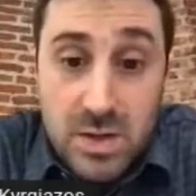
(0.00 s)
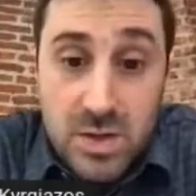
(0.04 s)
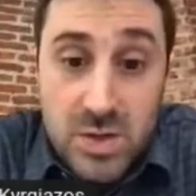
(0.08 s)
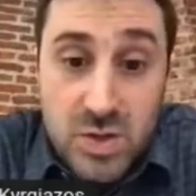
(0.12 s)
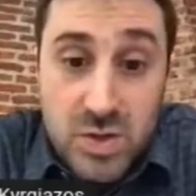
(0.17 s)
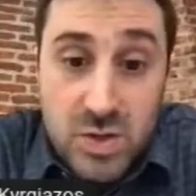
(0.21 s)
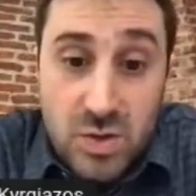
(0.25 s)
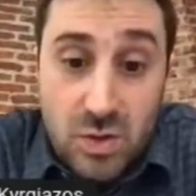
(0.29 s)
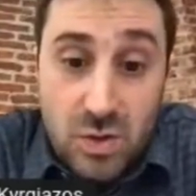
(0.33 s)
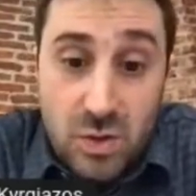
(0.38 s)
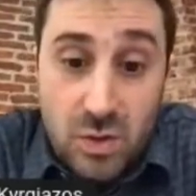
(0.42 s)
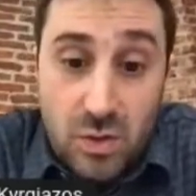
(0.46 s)

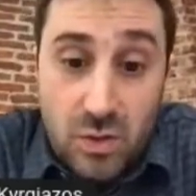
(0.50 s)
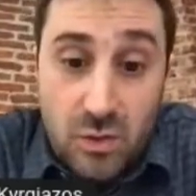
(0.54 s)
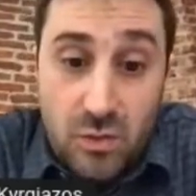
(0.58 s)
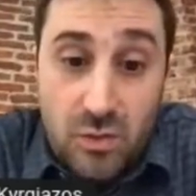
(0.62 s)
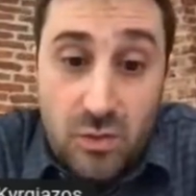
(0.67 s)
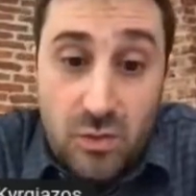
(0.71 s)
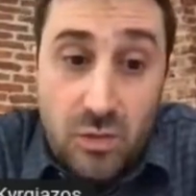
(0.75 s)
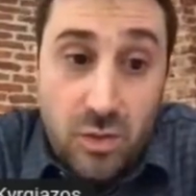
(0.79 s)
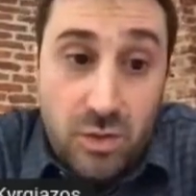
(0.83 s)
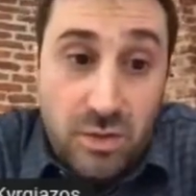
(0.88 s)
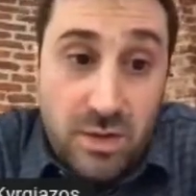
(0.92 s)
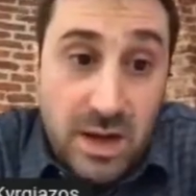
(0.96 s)
So
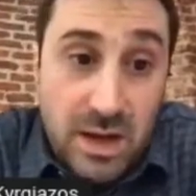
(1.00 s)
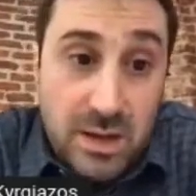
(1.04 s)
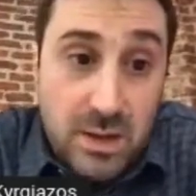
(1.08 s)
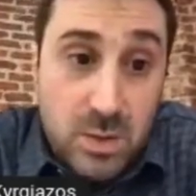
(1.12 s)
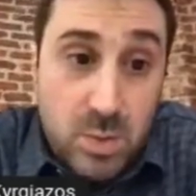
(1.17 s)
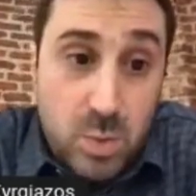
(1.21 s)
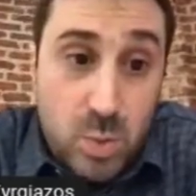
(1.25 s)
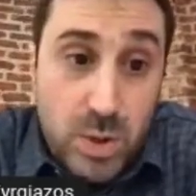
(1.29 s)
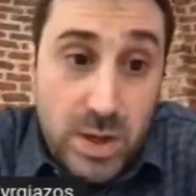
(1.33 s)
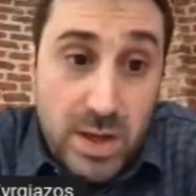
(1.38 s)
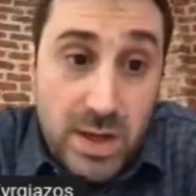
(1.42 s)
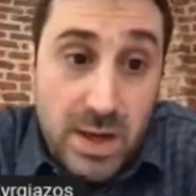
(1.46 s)
for
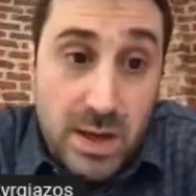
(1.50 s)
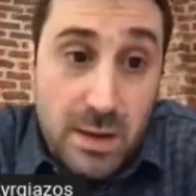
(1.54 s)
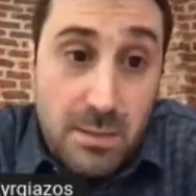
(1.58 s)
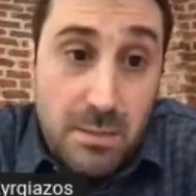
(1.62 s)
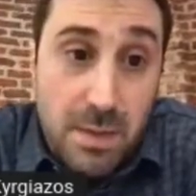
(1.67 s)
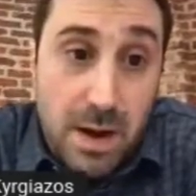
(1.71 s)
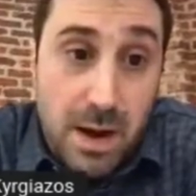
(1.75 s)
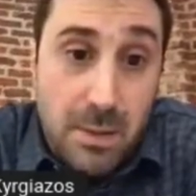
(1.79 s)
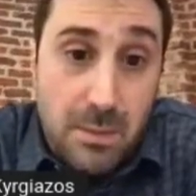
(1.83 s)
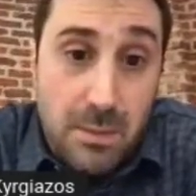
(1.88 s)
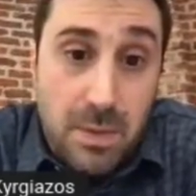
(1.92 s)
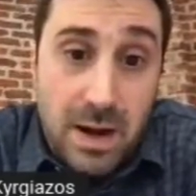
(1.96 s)
that, we
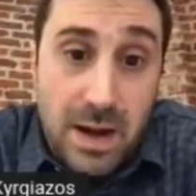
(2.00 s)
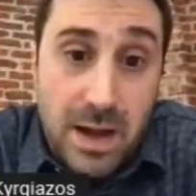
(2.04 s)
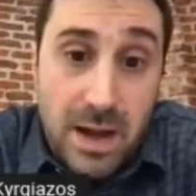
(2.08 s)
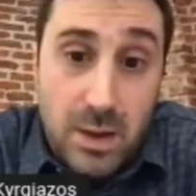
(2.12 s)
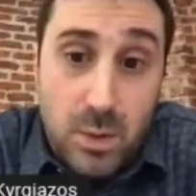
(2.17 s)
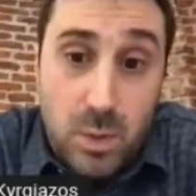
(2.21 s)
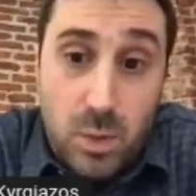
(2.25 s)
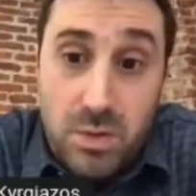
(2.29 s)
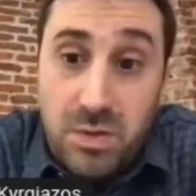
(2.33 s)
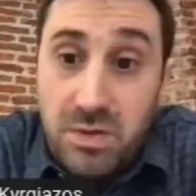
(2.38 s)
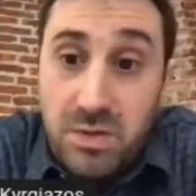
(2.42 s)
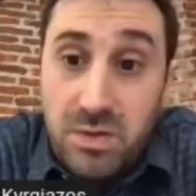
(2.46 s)
came up
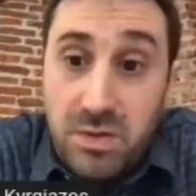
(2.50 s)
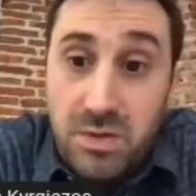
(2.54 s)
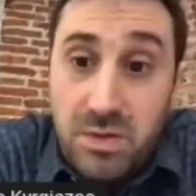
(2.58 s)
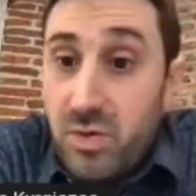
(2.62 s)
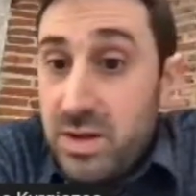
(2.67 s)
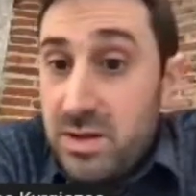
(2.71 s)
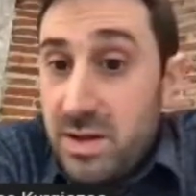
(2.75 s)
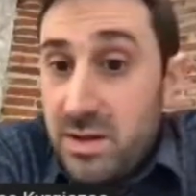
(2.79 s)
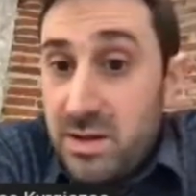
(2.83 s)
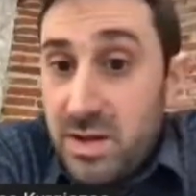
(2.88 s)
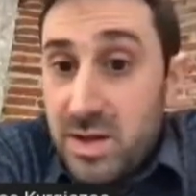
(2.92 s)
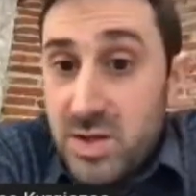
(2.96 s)
like with
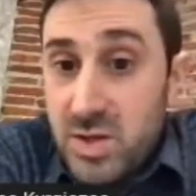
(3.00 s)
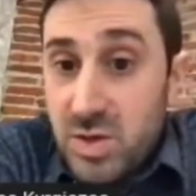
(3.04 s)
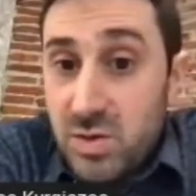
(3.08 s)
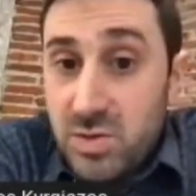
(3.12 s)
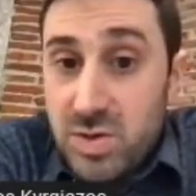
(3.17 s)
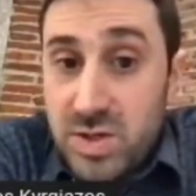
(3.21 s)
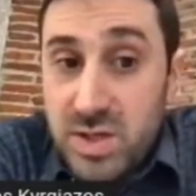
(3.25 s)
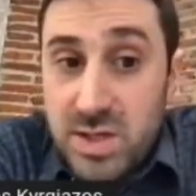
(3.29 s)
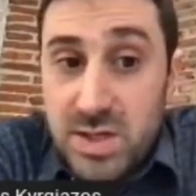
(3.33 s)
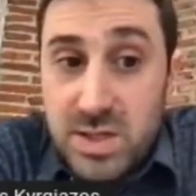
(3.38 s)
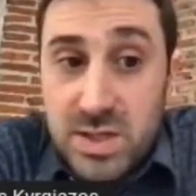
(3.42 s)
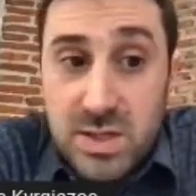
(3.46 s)
3 data
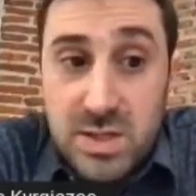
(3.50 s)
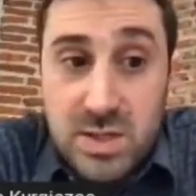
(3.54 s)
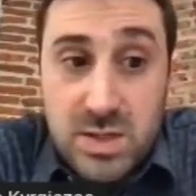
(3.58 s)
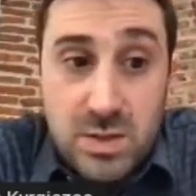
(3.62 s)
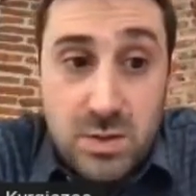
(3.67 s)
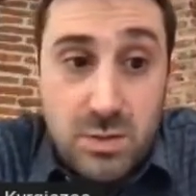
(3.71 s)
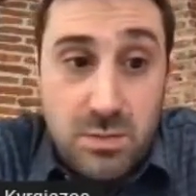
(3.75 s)
sources.